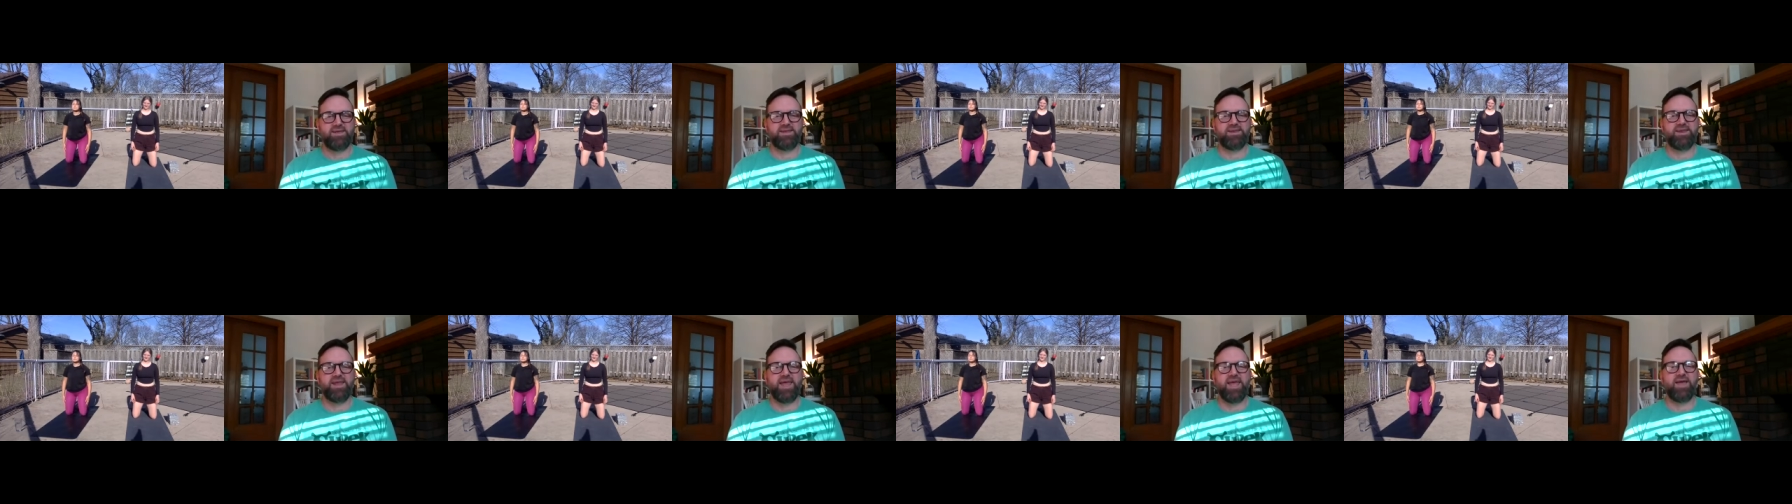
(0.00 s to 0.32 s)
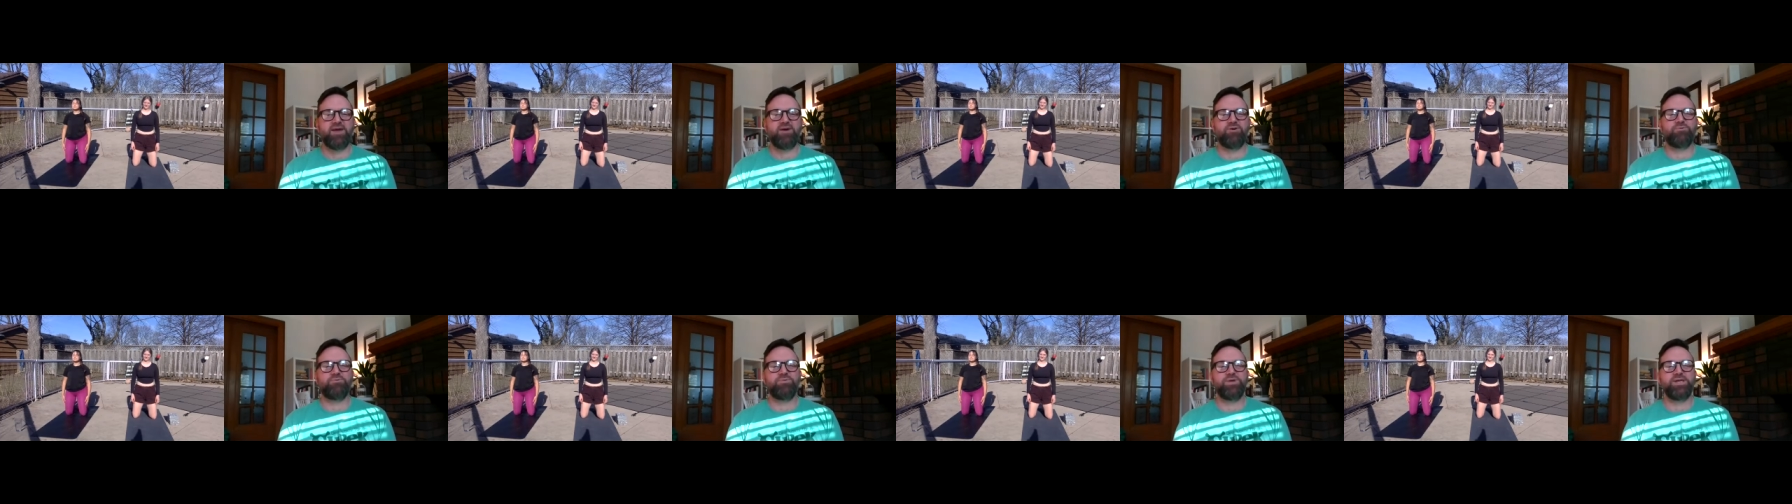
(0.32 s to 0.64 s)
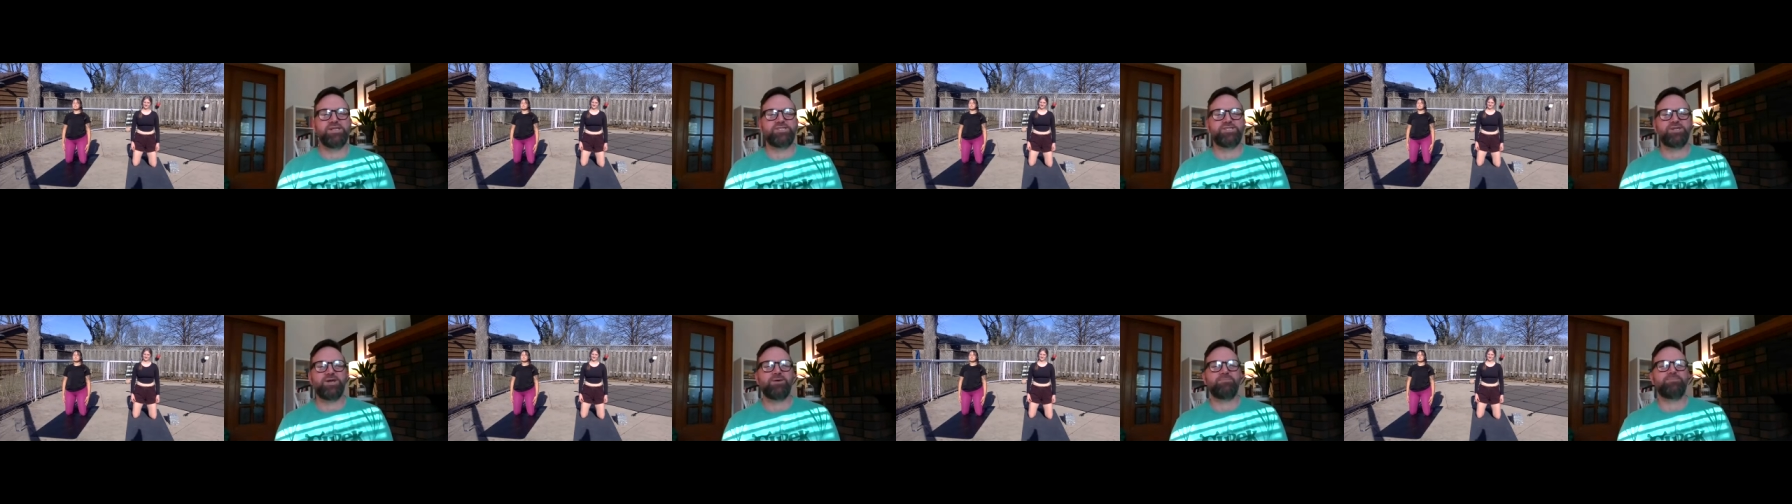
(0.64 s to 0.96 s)
Inhale,
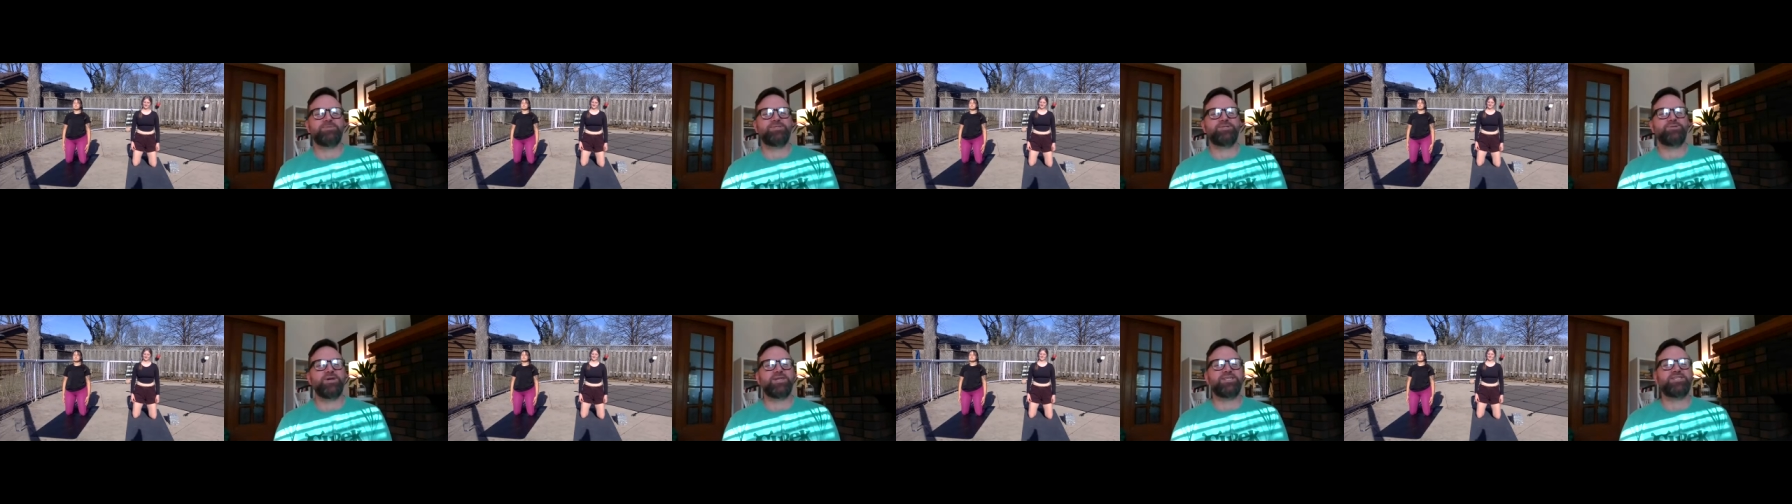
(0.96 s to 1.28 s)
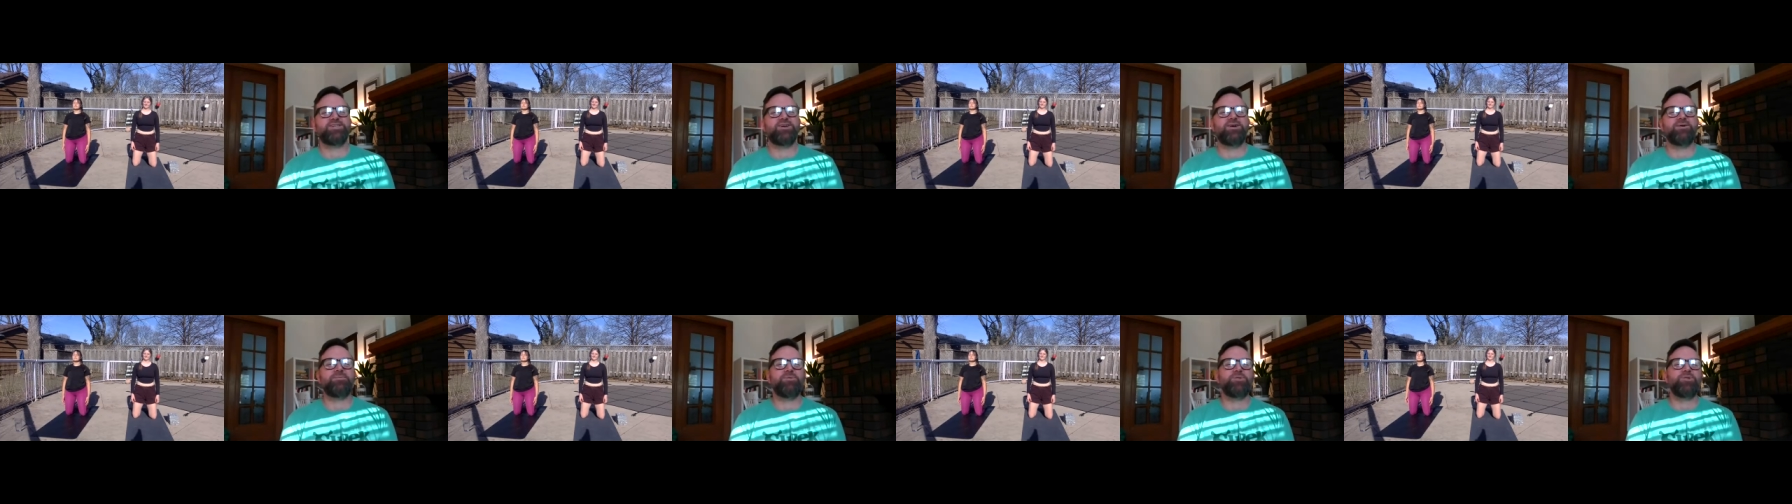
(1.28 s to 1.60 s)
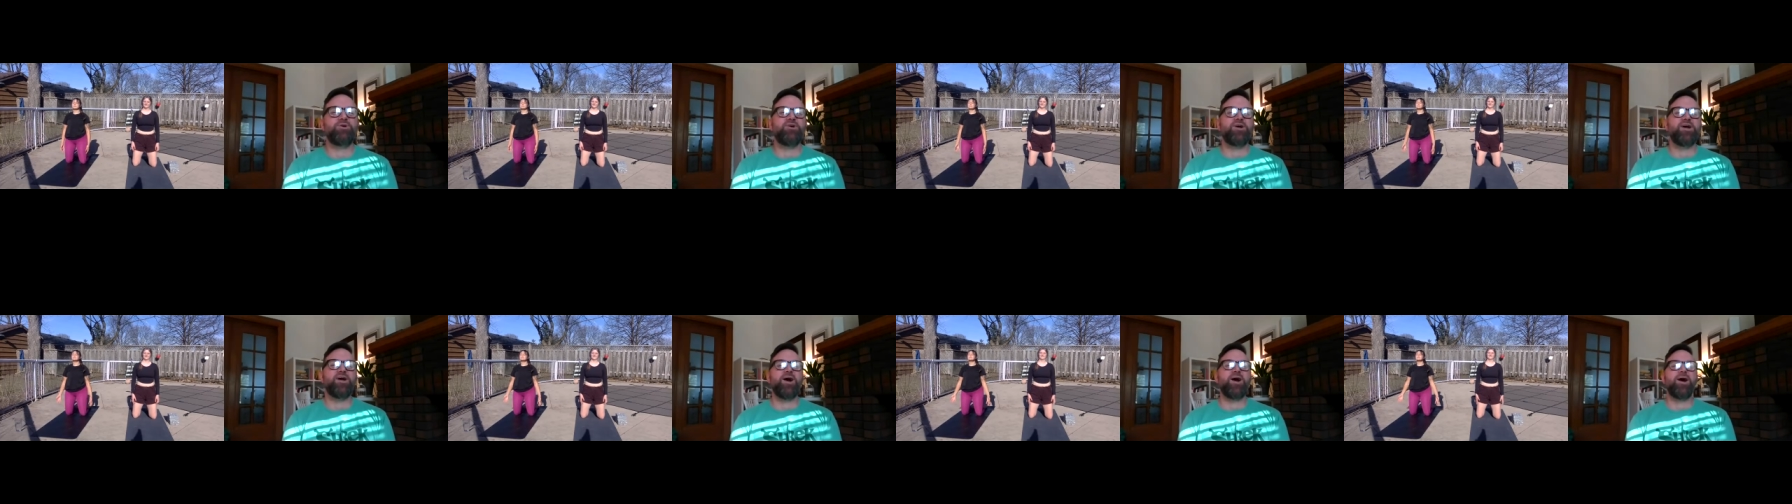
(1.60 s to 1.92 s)
reach up, stretch up,
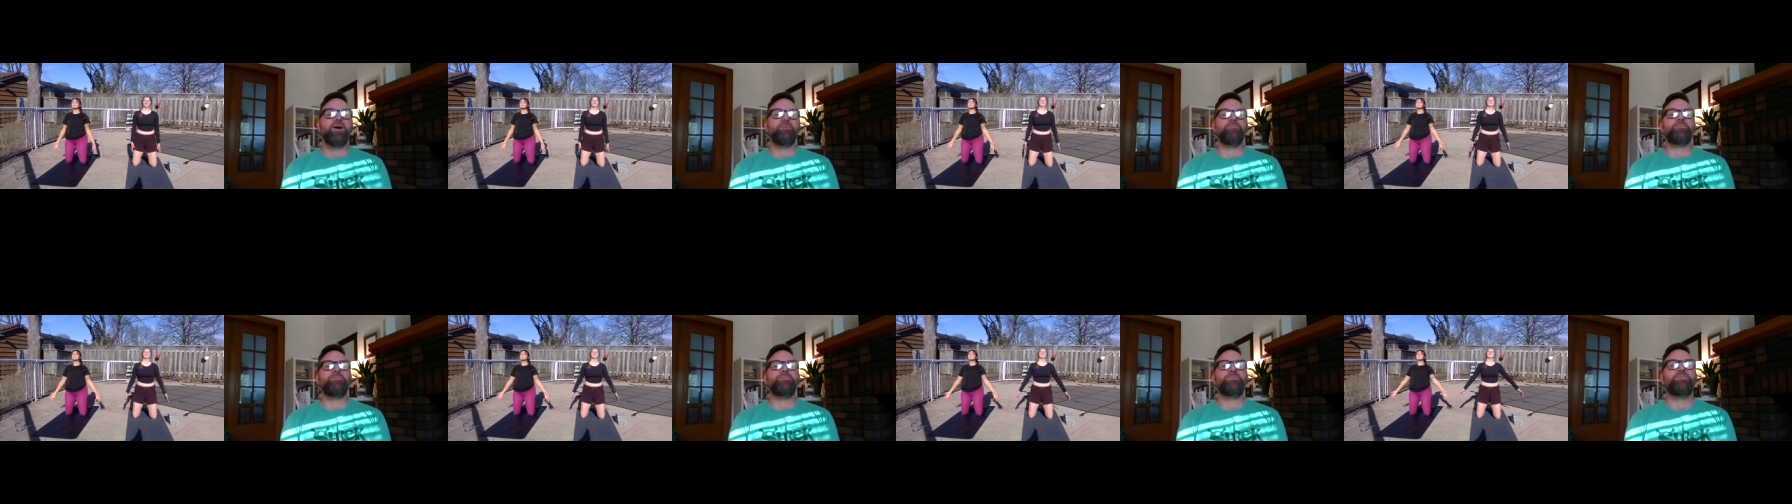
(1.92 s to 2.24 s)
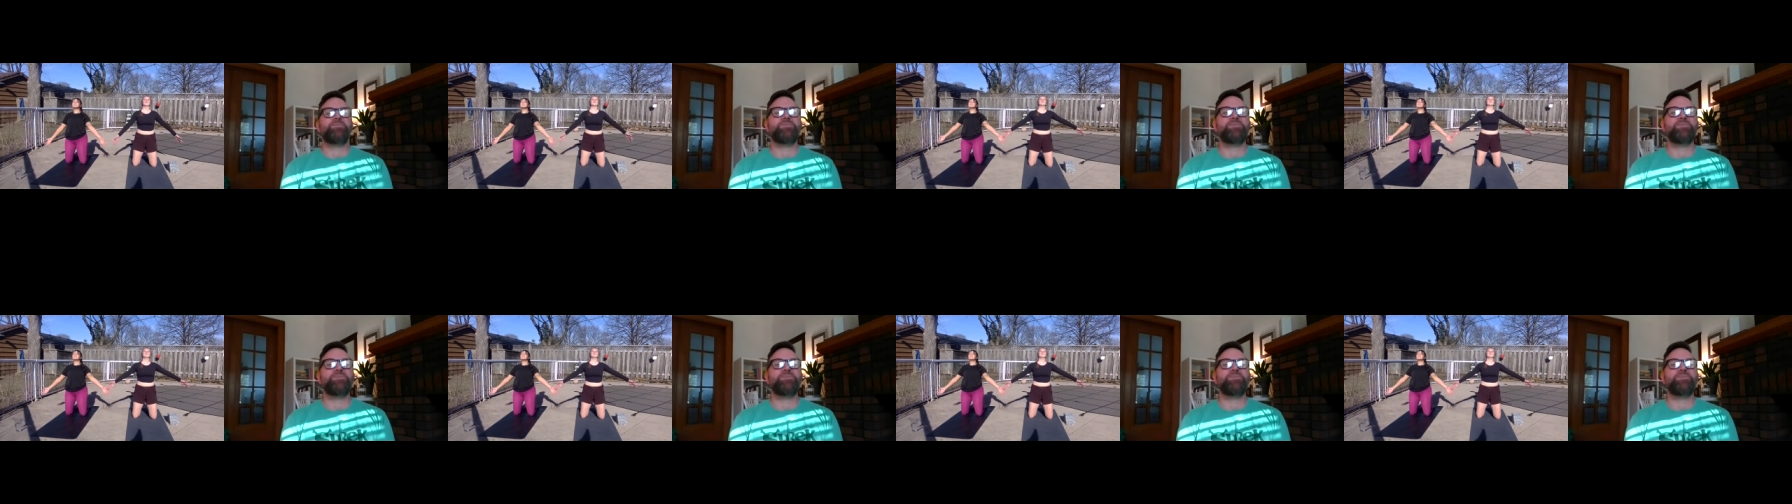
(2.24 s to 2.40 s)
look up.